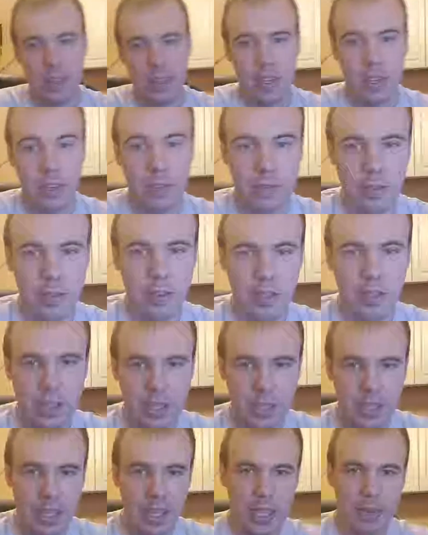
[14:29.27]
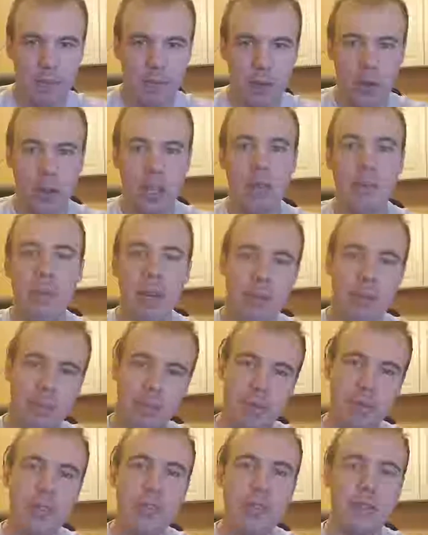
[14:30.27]
Unfortunately, or they might
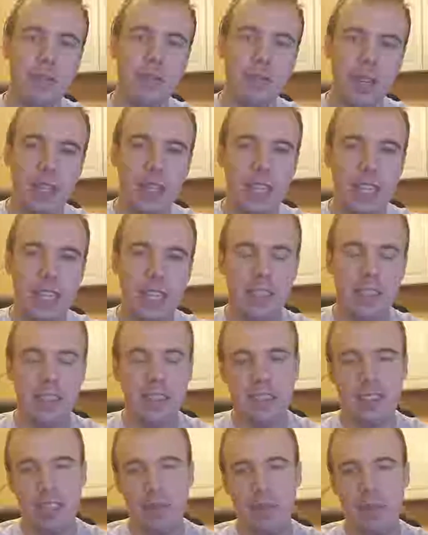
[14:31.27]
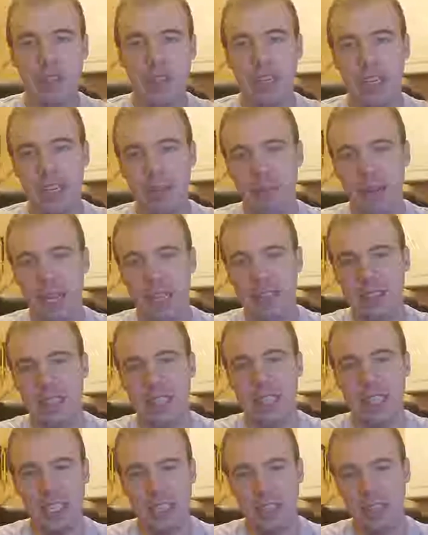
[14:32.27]
prove at least in some other
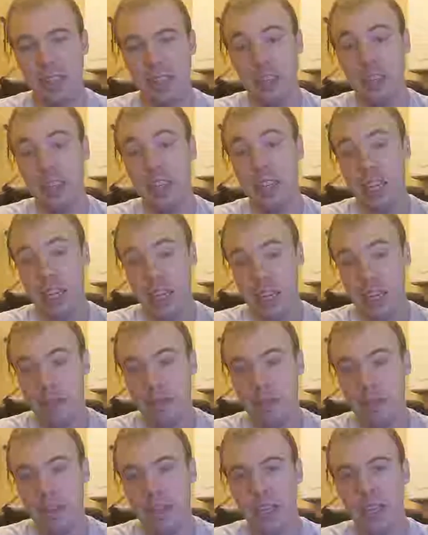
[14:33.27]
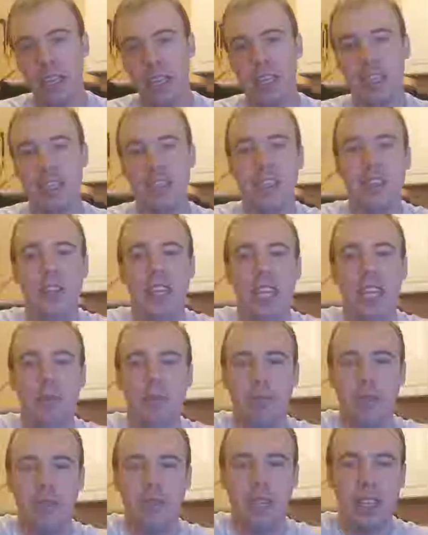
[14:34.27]
capacity that's good enough because you
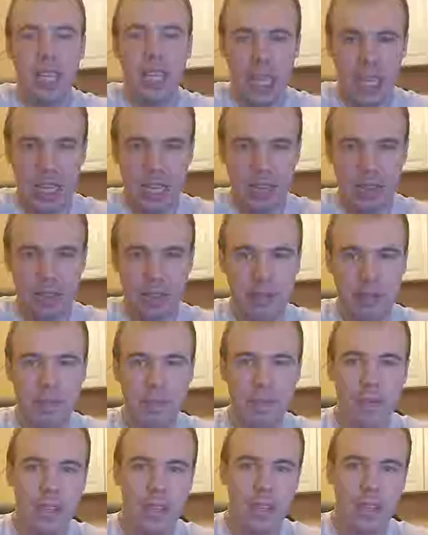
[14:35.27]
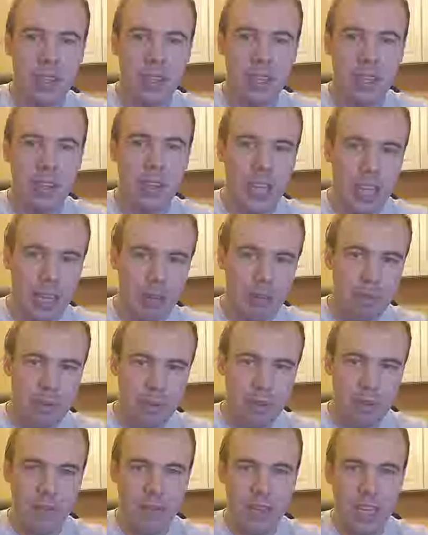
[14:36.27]
can't prove a negative. You can't
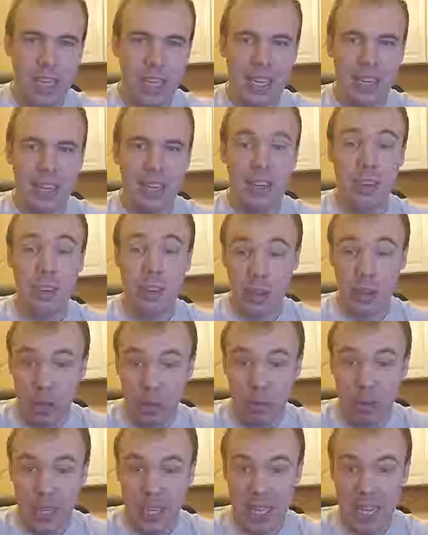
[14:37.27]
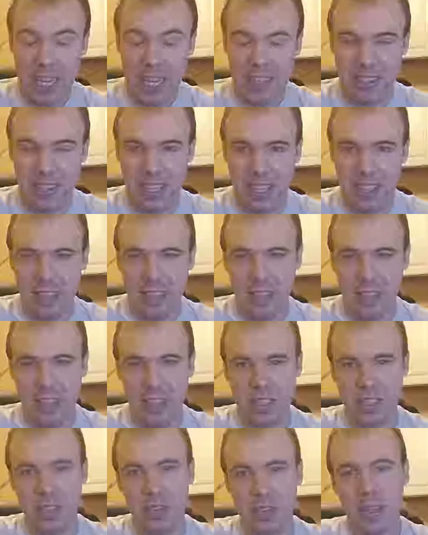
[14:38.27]
prove that nobody has an
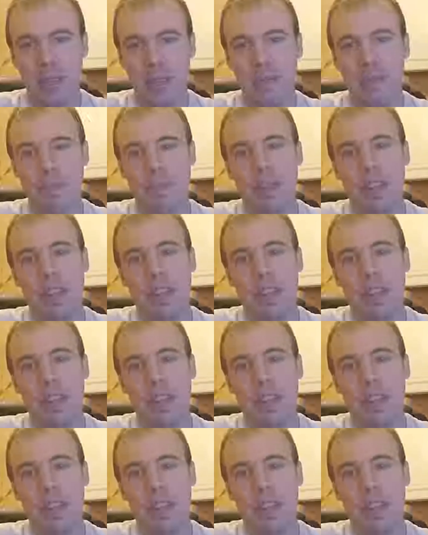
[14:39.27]
allergy to it.